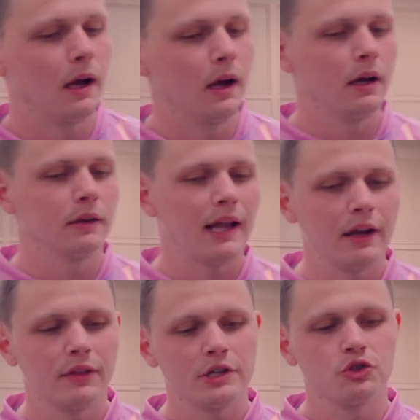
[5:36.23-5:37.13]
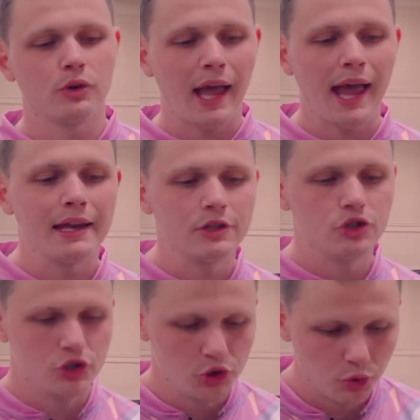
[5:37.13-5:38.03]
A lot of things you can
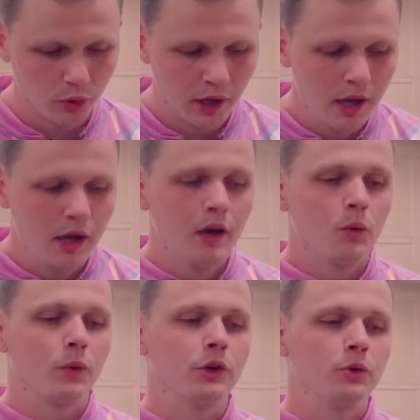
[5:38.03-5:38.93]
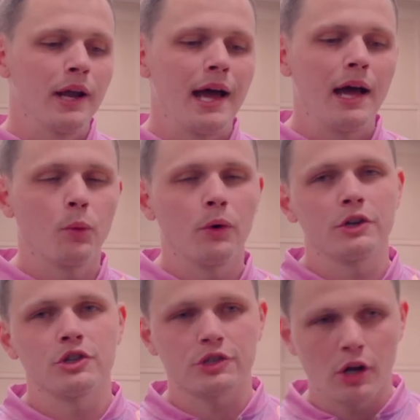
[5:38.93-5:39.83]
do. We do not want to
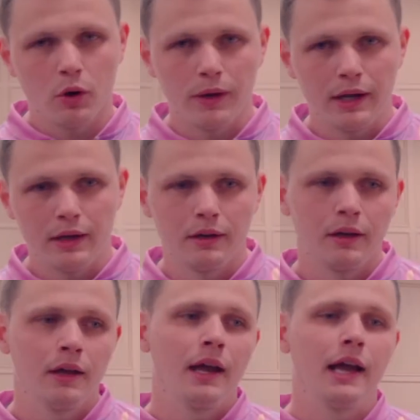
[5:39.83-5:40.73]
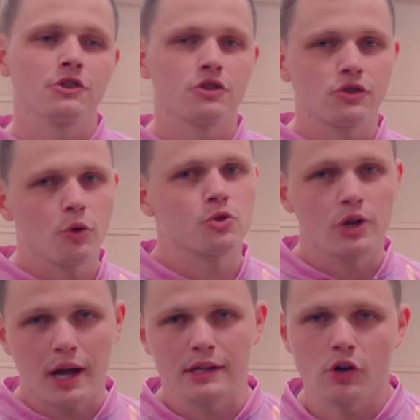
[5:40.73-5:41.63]
just go in and just throw
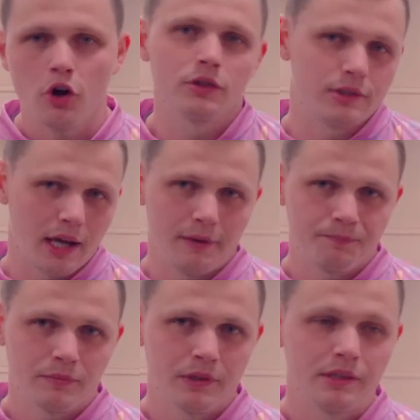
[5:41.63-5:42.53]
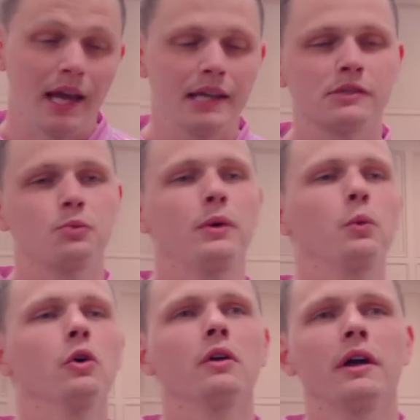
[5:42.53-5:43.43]
shots all day. Yes, we
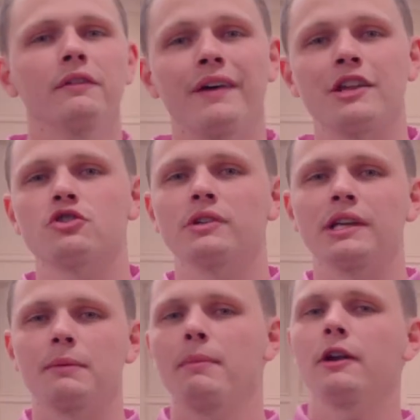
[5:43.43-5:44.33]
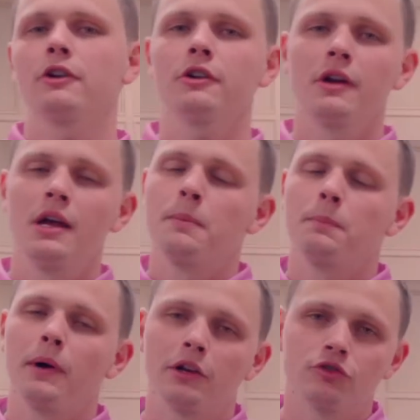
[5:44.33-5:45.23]
will eventually get better,
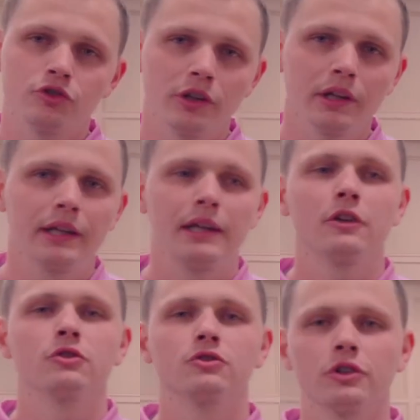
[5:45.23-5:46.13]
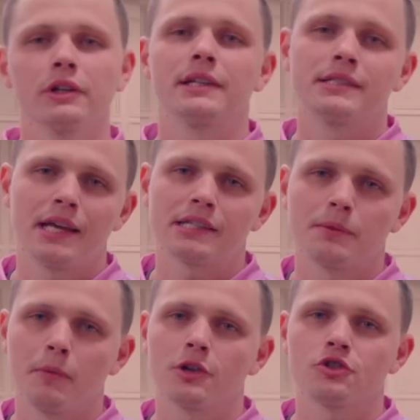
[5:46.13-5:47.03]
but it really, really takes a
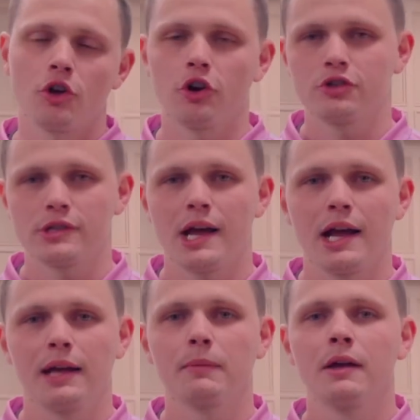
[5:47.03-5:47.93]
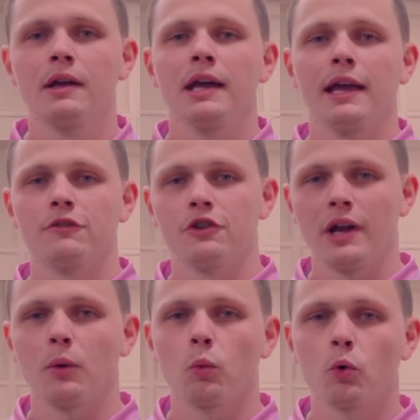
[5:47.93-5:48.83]
much longer time if you're
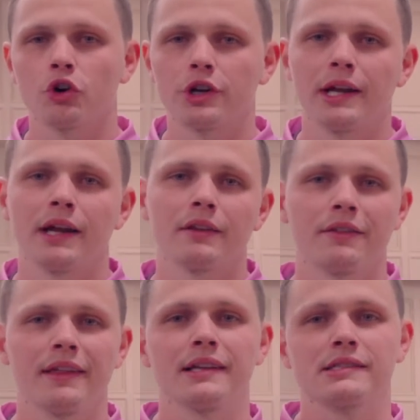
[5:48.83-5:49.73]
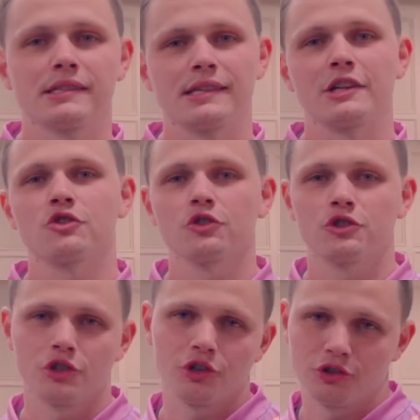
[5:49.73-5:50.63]
not working on the things essential
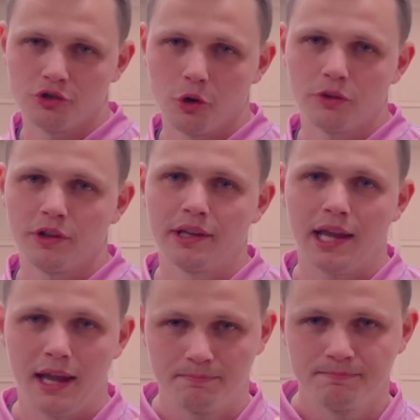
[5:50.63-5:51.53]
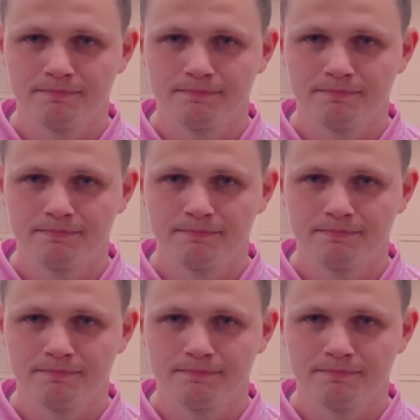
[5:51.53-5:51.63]
to your growth in the game.